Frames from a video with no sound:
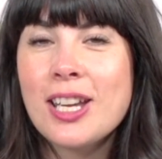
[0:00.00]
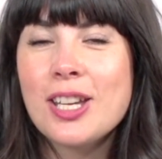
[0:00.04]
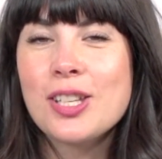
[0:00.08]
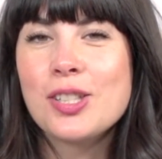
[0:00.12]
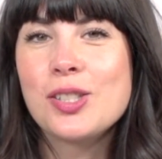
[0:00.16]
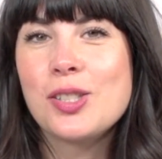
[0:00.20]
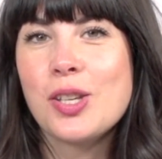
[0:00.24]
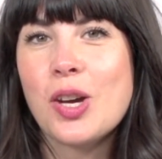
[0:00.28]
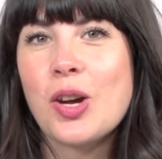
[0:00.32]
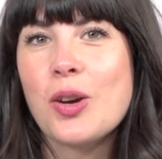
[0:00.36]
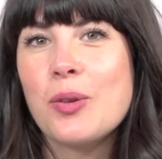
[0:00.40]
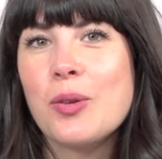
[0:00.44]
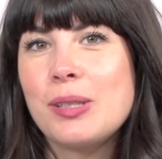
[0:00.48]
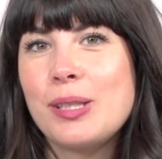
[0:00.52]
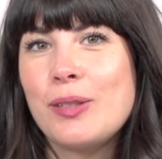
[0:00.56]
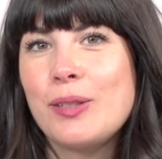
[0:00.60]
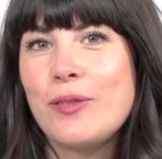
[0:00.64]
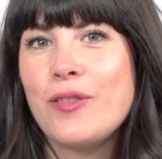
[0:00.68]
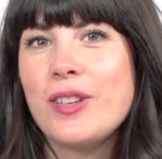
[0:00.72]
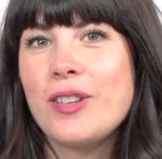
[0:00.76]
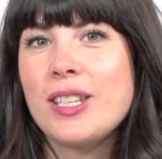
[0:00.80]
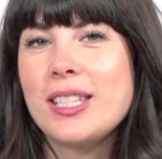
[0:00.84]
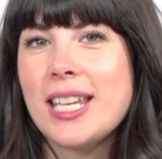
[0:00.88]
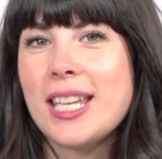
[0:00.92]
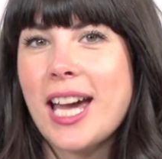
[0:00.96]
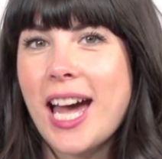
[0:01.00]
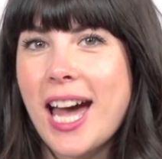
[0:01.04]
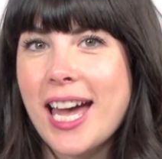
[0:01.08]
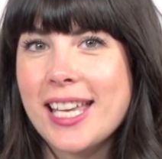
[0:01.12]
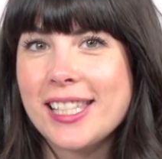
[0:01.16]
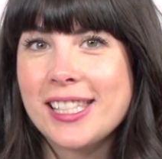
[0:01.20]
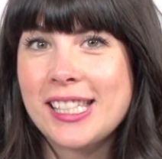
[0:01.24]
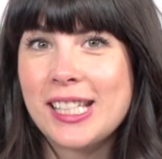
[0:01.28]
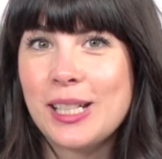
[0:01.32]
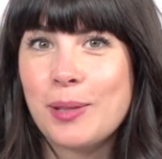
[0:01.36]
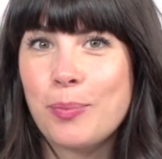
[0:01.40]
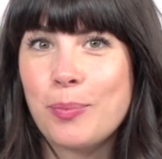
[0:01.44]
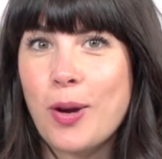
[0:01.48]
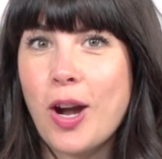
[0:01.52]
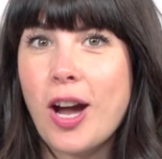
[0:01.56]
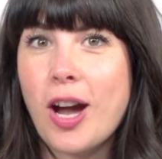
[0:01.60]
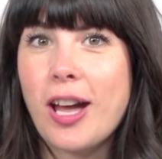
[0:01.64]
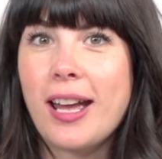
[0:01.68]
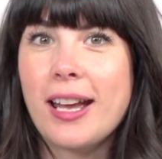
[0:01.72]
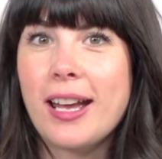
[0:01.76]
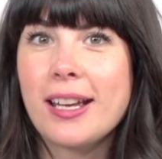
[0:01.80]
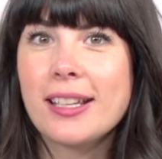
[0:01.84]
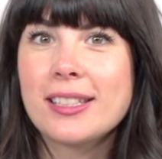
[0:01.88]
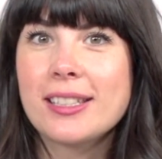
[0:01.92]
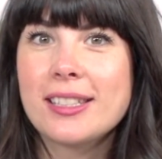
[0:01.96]
So it's a fantastic
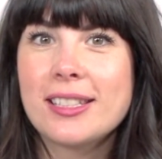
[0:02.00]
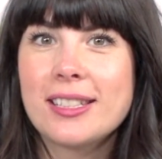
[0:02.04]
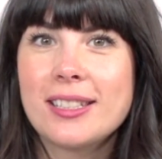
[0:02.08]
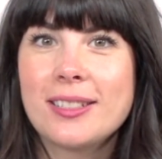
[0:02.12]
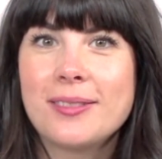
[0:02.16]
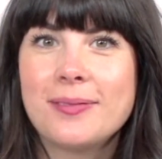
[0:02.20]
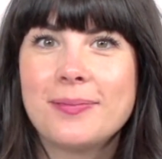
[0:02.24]
product.